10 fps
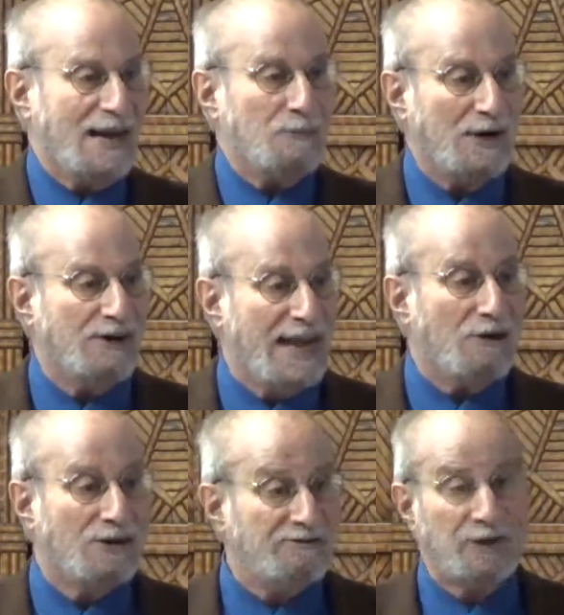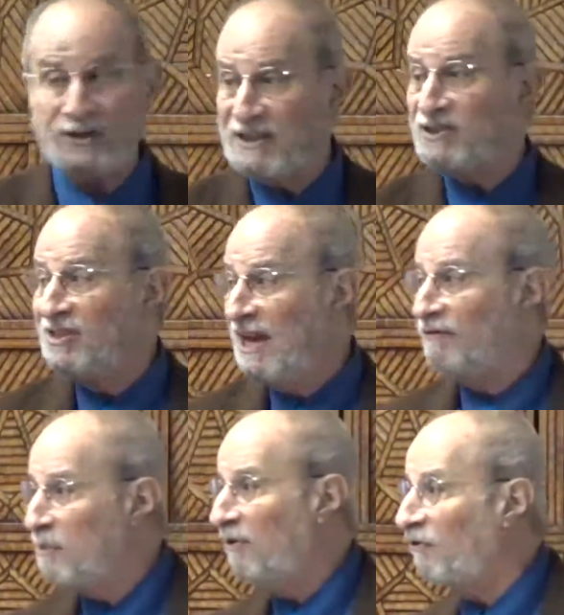And we are now confronted as
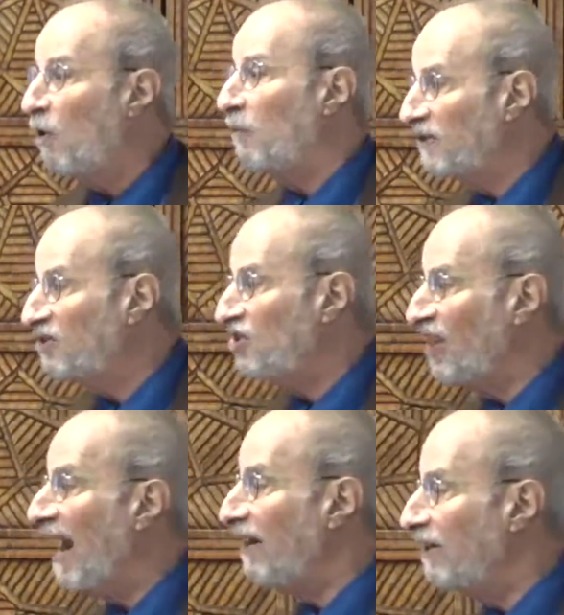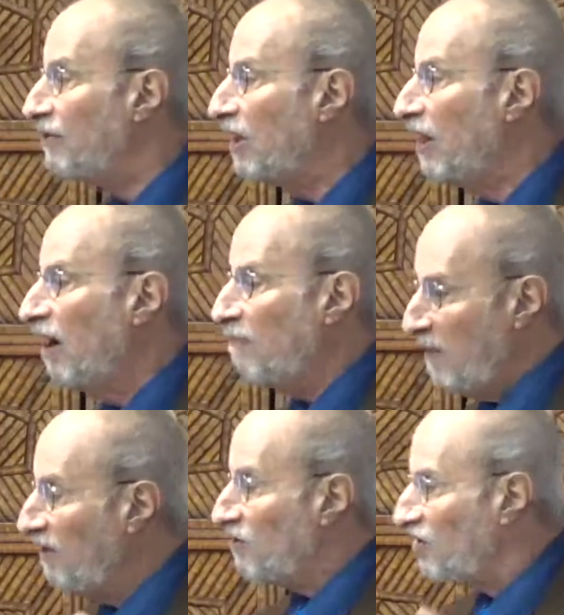never before with the challenge of
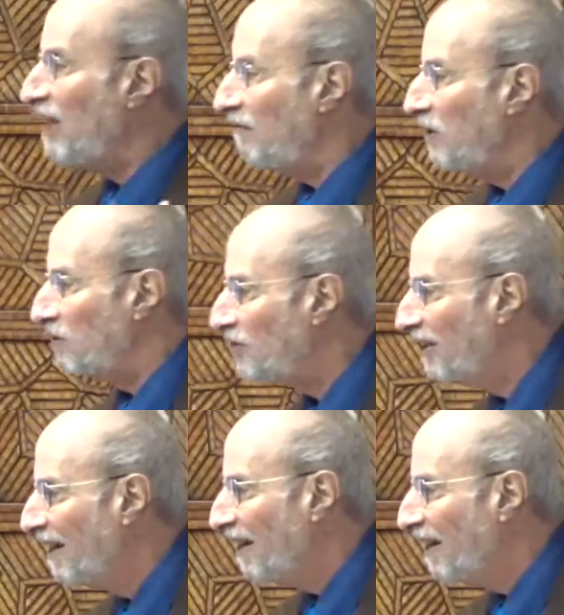being the saviors,